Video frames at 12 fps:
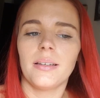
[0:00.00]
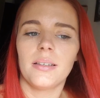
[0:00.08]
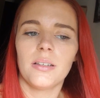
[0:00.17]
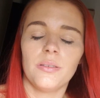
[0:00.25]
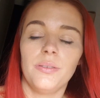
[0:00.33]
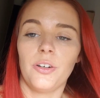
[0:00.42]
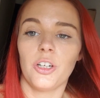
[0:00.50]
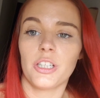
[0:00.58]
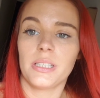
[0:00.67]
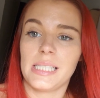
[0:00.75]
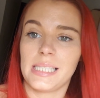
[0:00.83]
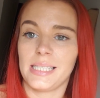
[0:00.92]

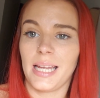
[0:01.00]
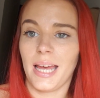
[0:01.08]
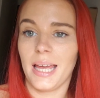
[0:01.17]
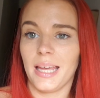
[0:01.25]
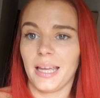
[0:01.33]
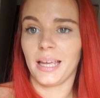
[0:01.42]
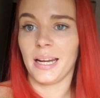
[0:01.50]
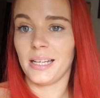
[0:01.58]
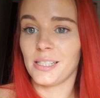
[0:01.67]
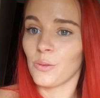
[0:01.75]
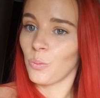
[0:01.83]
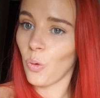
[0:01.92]
Unfortunately today it
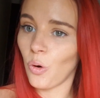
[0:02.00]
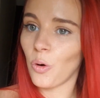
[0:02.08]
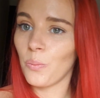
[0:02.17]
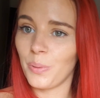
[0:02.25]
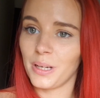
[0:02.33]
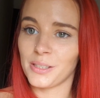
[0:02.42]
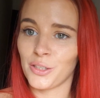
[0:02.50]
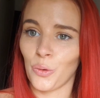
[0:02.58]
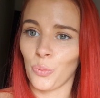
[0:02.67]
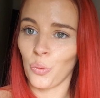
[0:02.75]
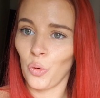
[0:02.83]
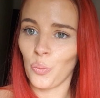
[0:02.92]
is warm, but it's
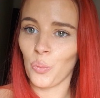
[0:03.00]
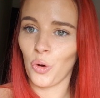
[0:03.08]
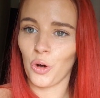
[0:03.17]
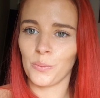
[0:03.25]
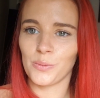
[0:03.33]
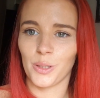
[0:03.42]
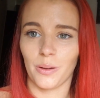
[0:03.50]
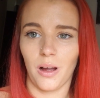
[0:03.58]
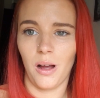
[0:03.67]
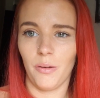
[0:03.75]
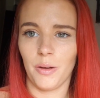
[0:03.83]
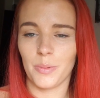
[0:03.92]
not warm, so I
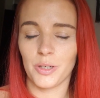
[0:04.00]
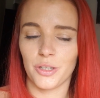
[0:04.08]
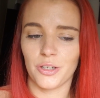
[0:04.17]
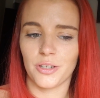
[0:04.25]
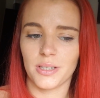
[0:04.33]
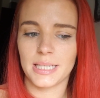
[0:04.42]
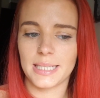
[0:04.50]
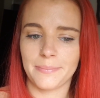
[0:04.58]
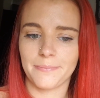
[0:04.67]
can't wear my shorts.